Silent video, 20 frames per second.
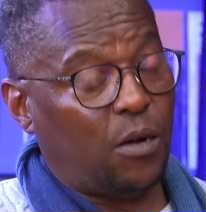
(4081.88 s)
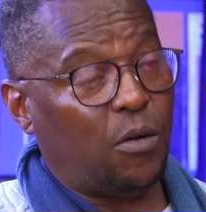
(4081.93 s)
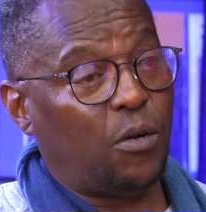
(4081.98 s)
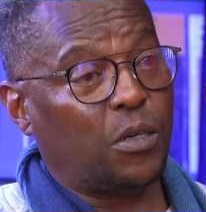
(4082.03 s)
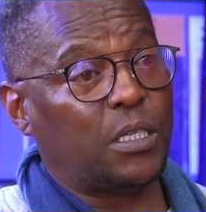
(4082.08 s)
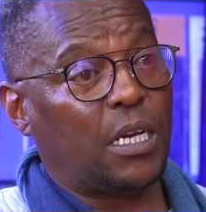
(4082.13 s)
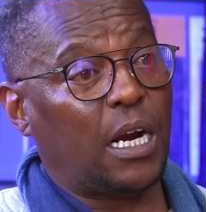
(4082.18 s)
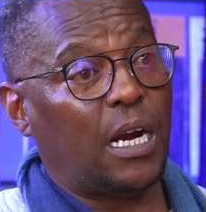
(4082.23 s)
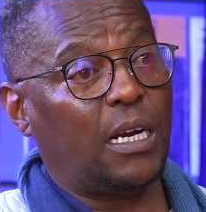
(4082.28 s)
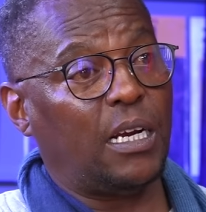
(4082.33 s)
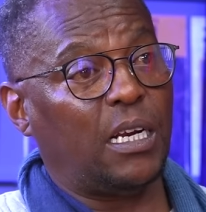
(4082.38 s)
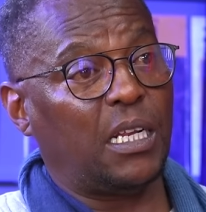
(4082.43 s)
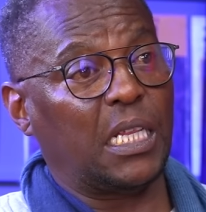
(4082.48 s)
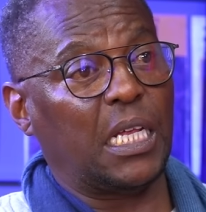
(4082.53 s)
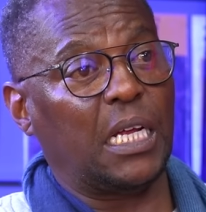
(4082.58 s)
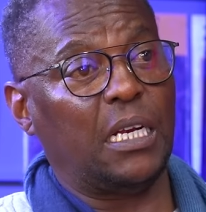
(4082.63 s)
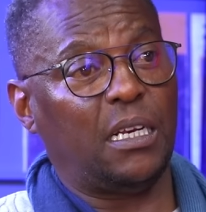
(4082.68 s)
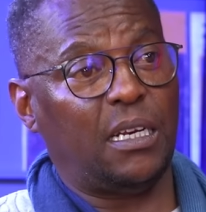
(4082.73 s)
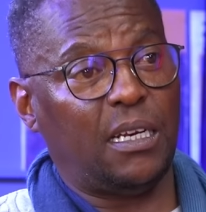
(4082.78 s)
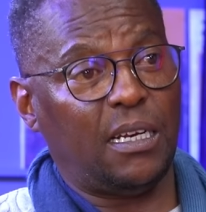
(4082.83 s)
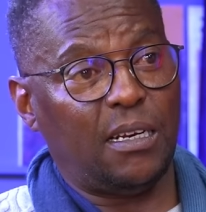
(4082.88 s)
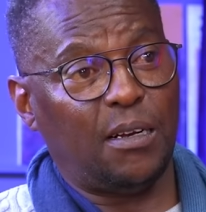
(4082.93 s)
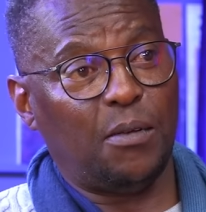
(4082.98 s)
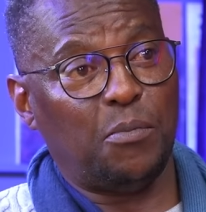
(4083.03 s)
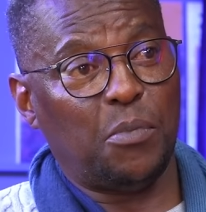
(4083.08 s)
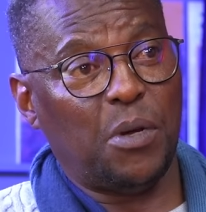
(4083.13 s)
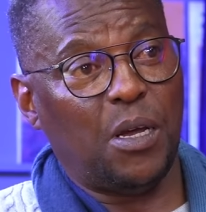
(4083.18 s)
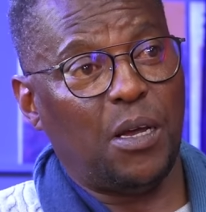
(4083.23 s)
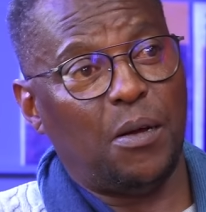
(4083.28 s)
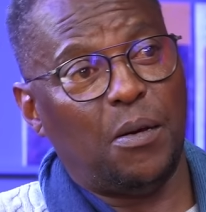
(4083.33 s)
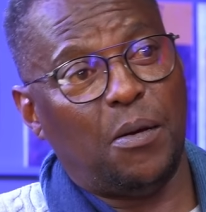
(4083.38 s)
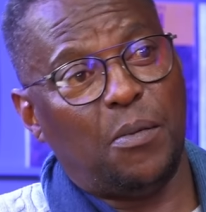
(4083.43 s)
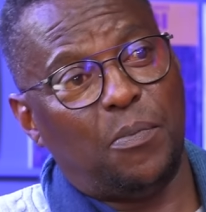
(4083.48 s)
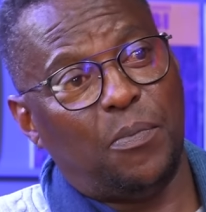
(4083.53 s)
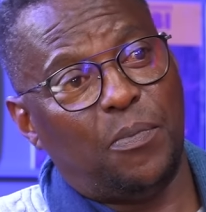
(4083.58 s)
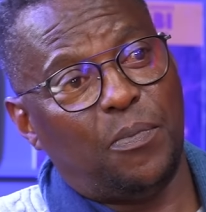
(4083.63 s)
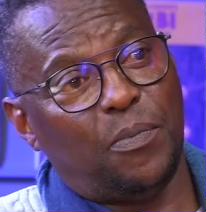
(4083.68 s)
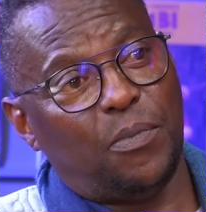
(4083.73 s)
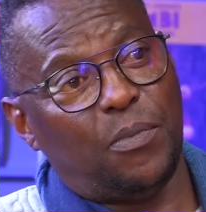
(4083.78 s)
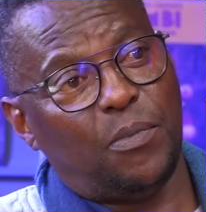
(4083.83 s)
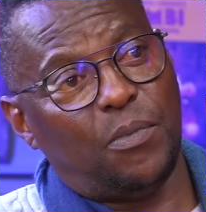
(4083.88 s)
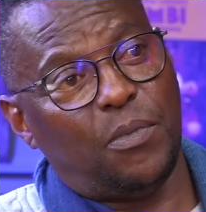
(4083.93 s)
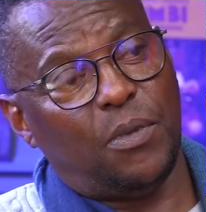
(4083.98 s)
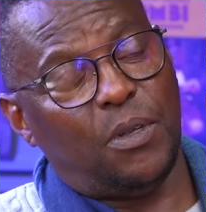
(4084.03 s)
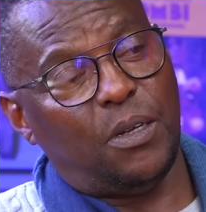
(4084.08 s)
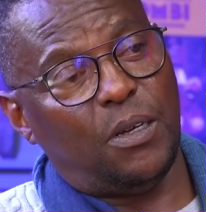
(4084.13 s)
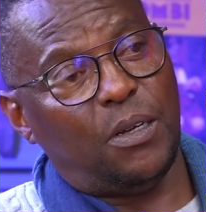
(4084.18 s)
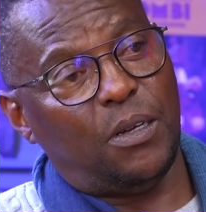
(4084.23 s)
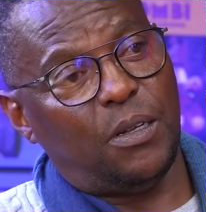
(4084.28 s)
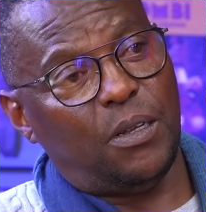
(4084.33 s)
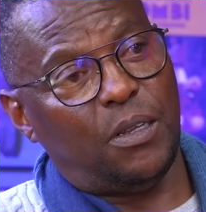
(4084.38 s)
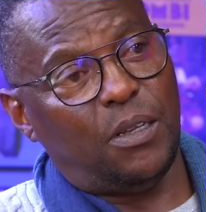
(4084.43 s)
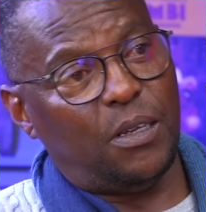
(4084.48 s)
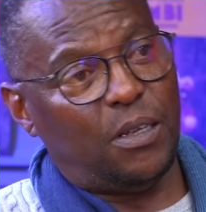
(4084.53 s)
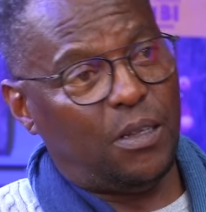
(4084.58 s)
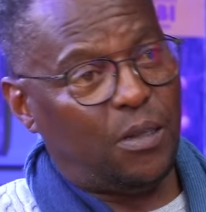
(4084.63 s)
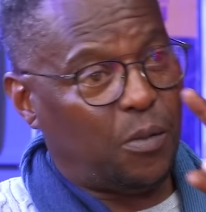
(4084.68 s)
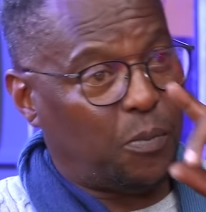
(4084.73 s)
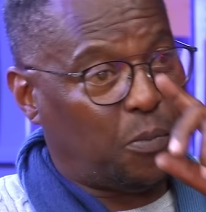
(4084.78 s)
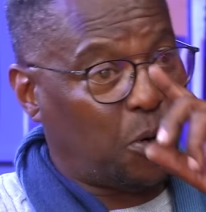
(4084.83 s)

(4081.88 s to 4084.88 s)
I was running that the